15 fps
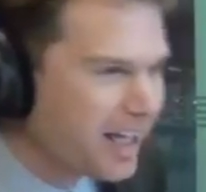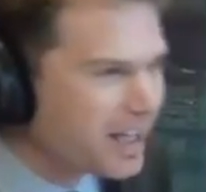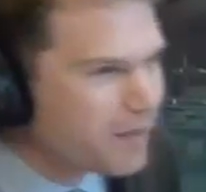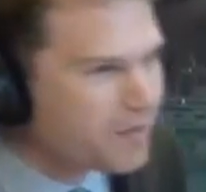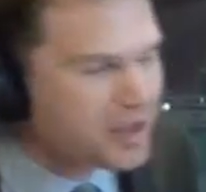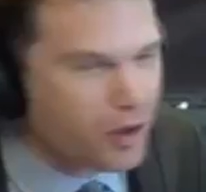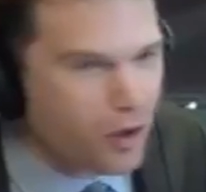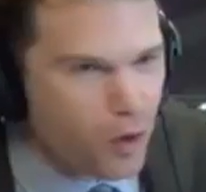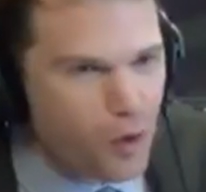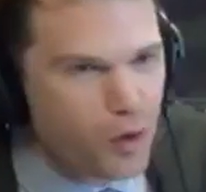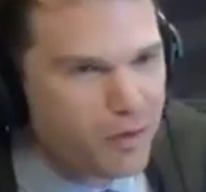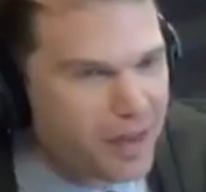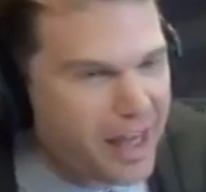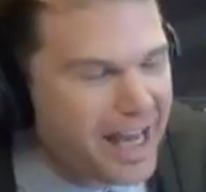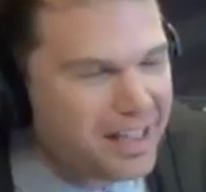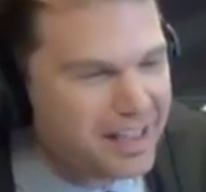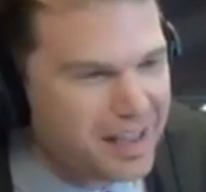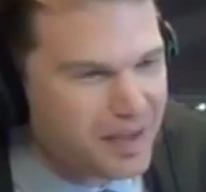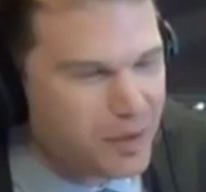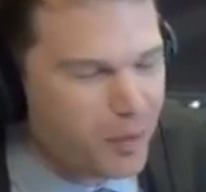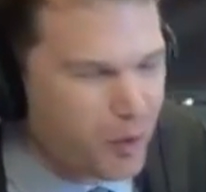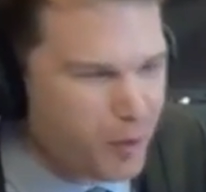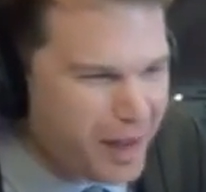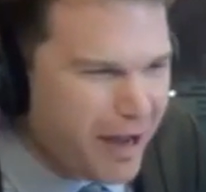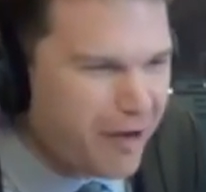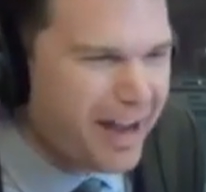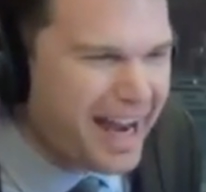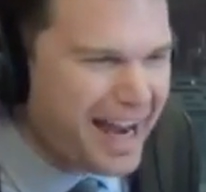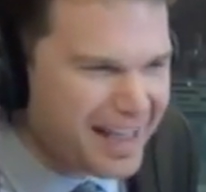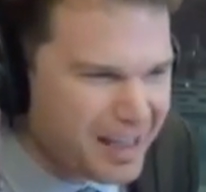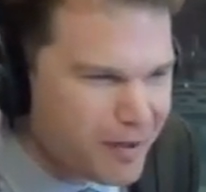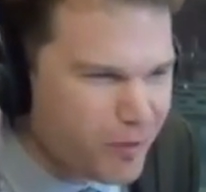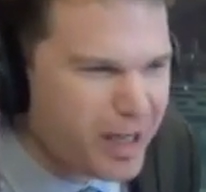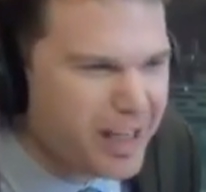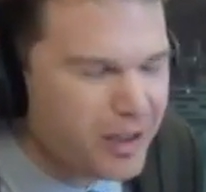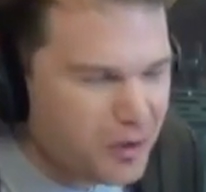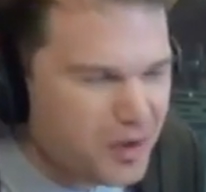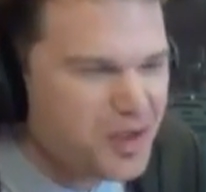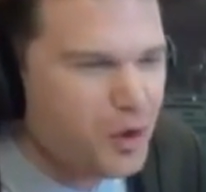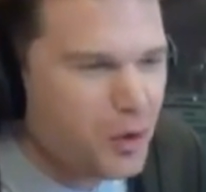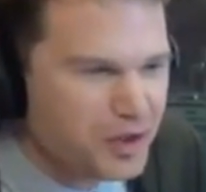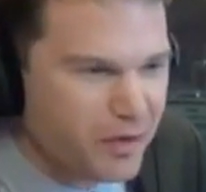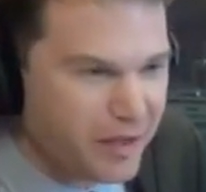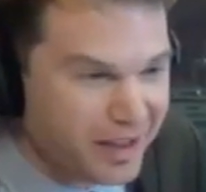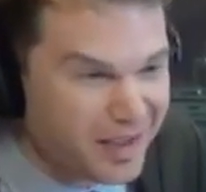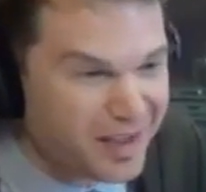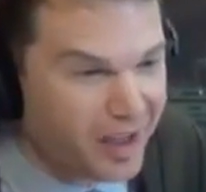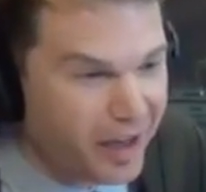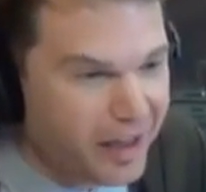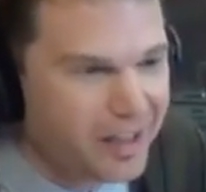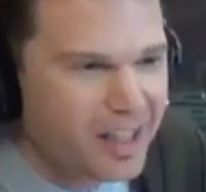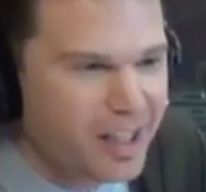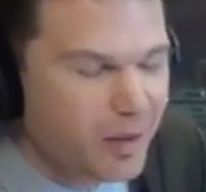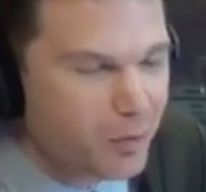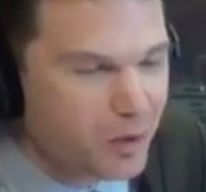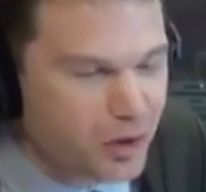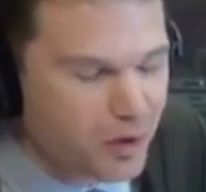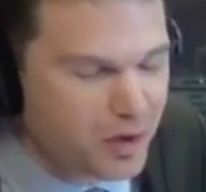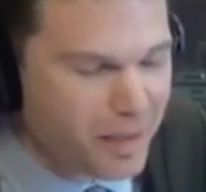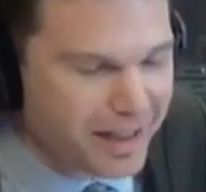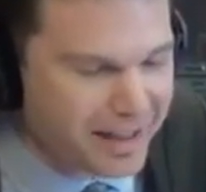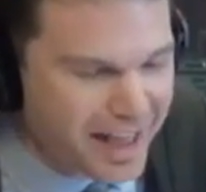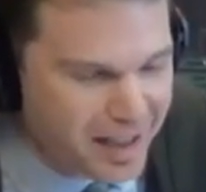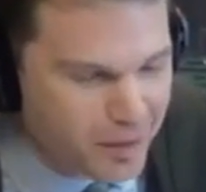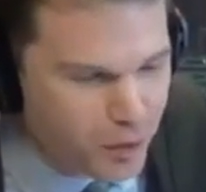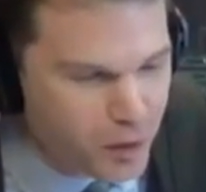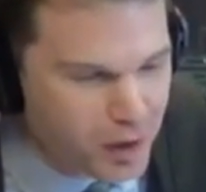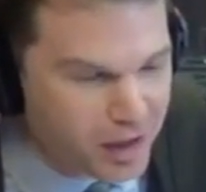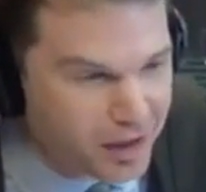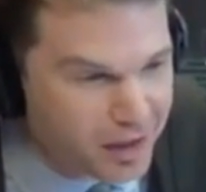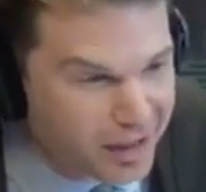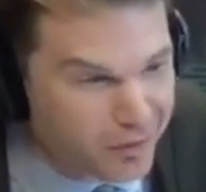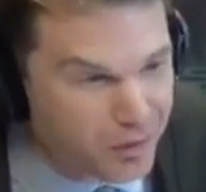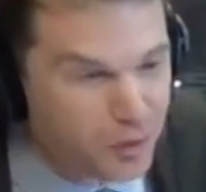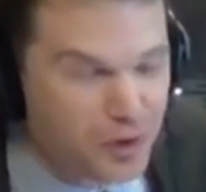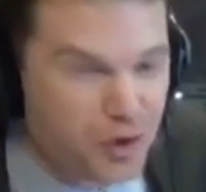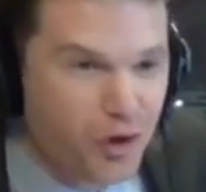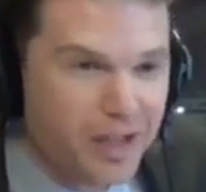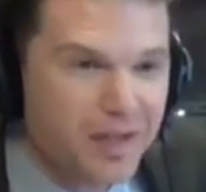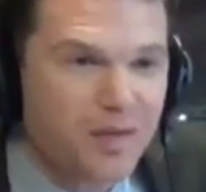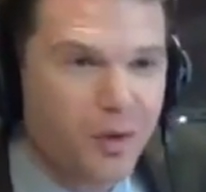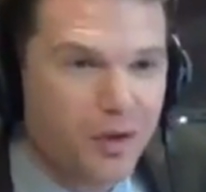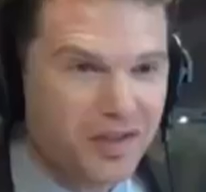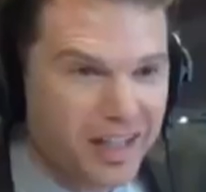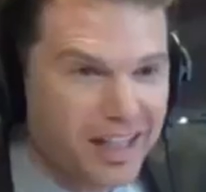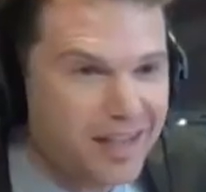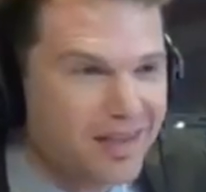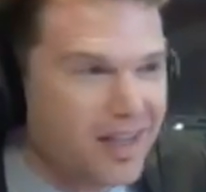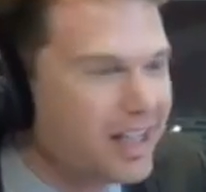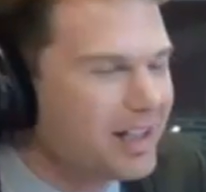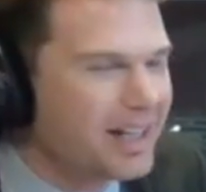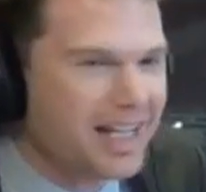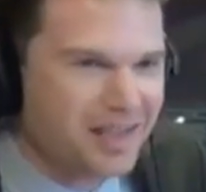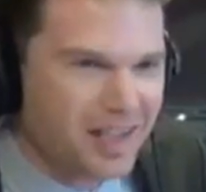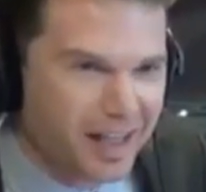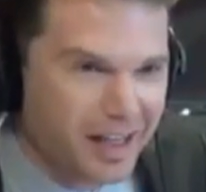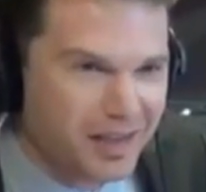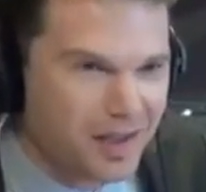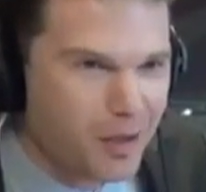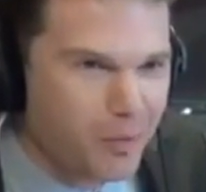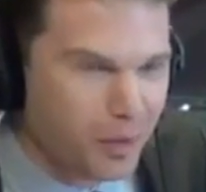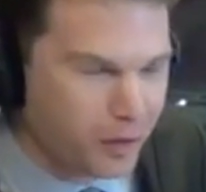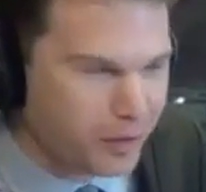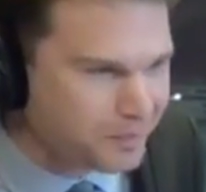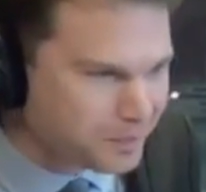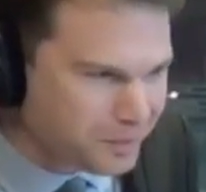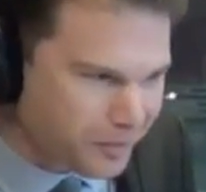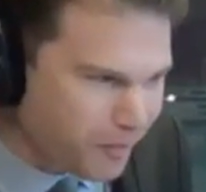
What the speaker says: It gives it all of the hedonism, but without any real sort of insight. I mean, we talked about Danny Boyle earlier. Of course, Trainspotting is a classic example.